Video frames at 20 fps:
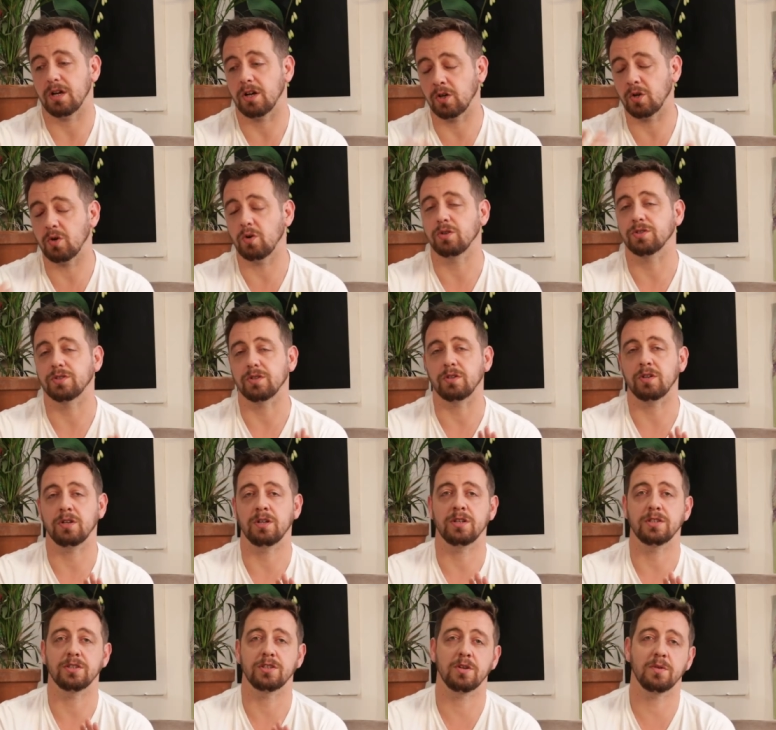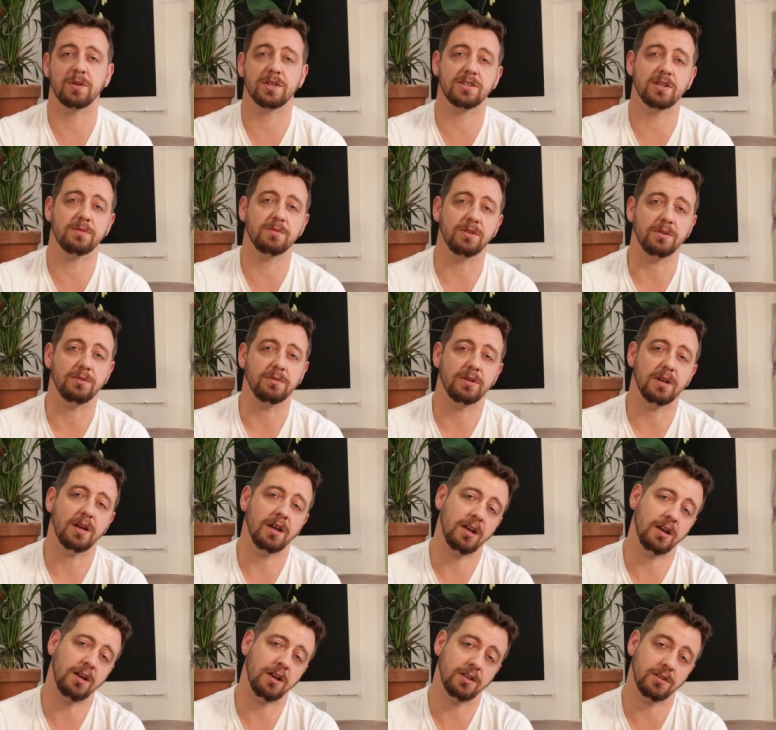a course at USW,
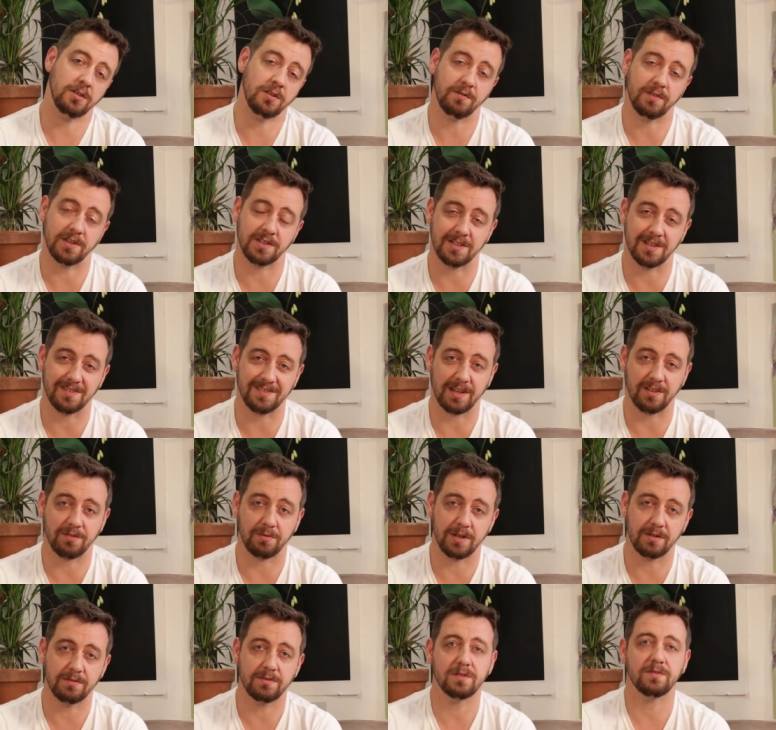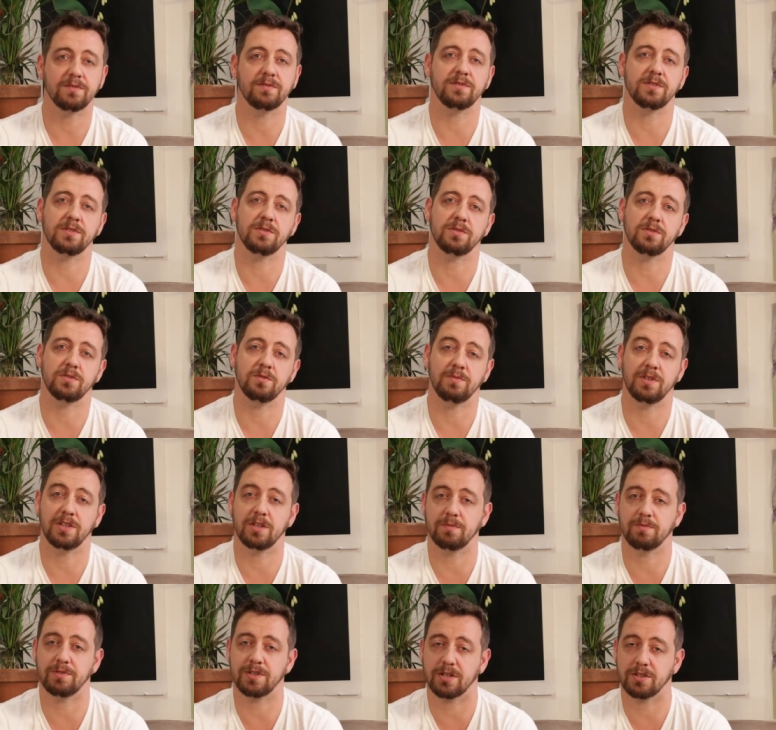uh, University of South Wales, to do
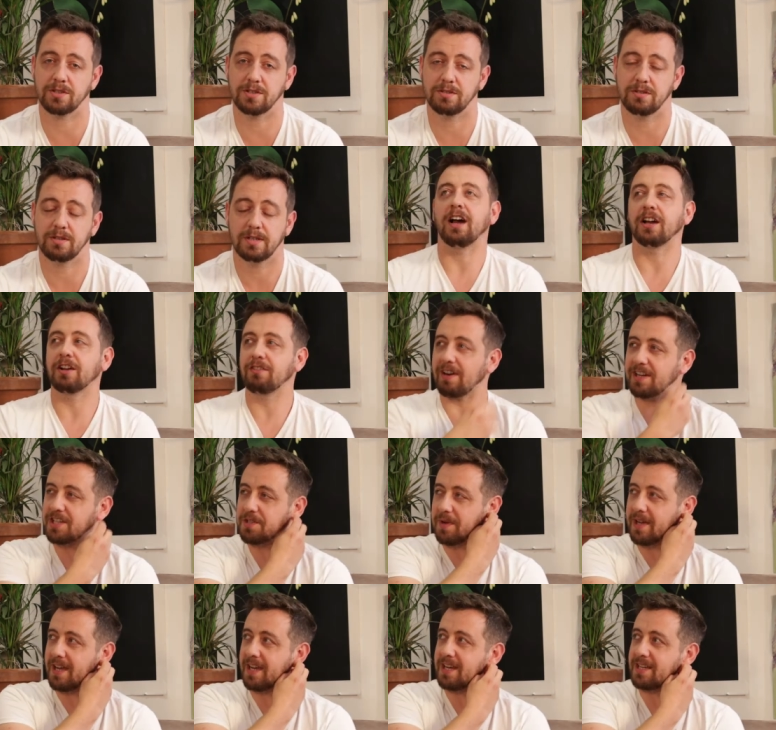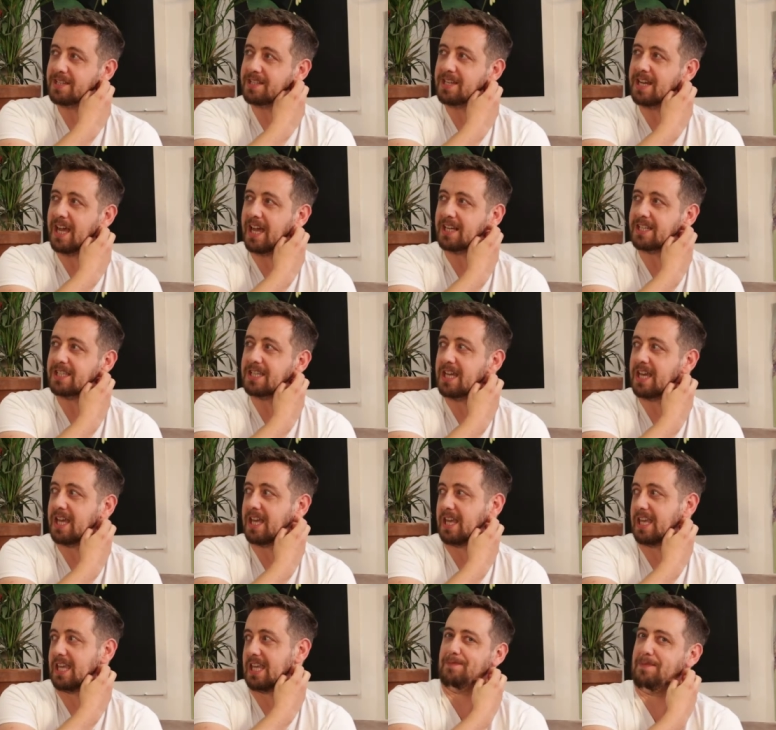media production. I graduated as an
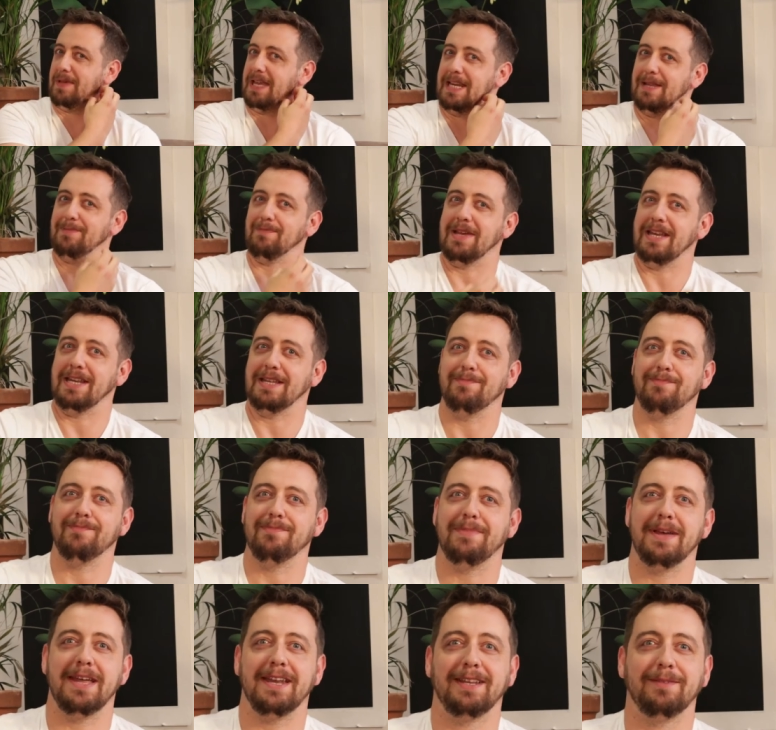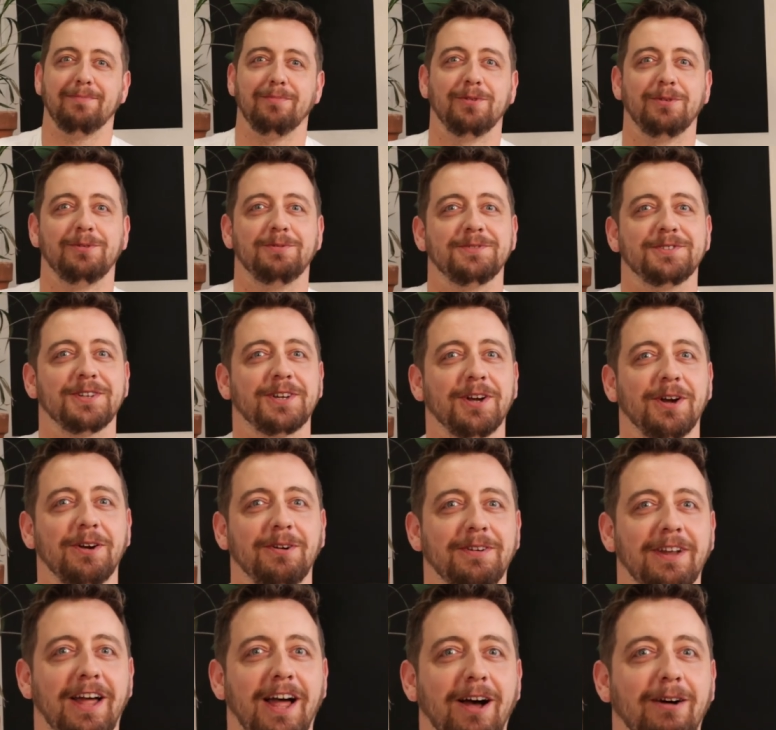actor many, many, many moons
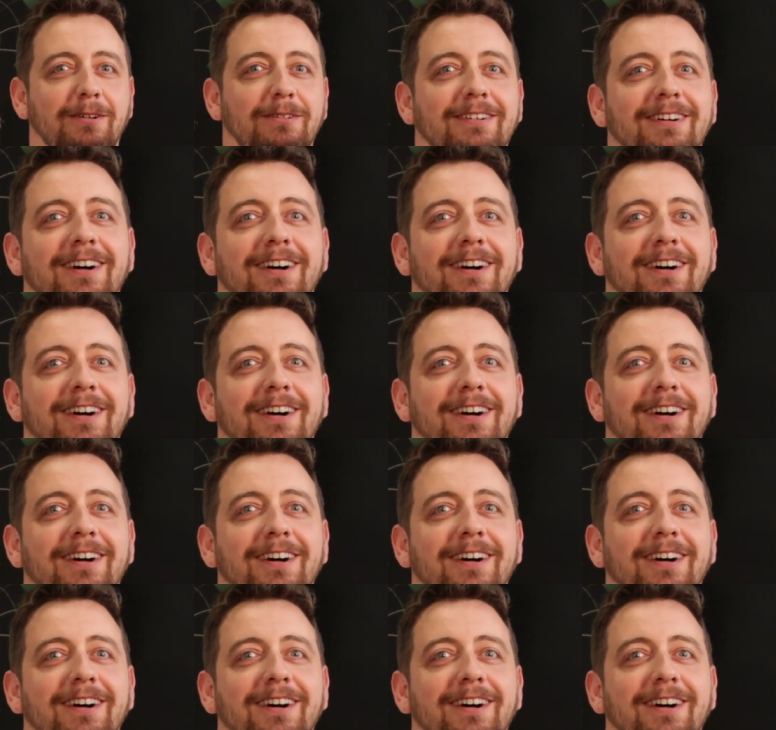ago now.